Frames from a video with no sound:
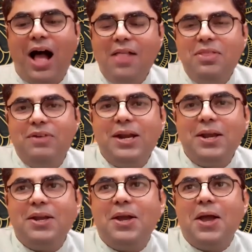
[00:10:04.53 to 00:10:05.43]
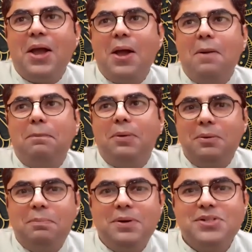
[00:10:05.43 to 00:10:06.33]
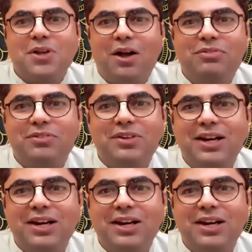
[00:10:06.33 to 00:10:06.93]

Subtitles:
the very purpose of our